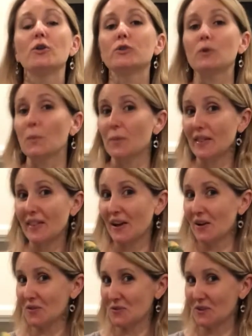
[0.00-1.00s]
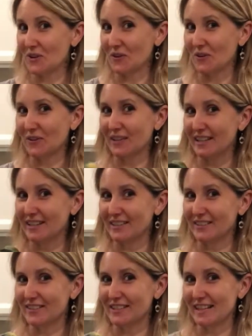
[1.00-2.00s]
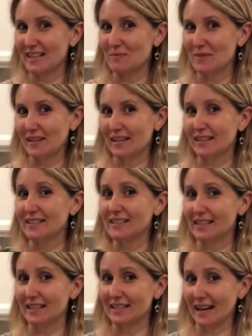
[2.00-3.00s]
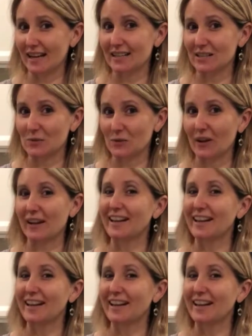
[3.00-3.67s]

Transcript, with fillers: Don't be like our three-year-old and choose the itty-bitty, teeny tiniest one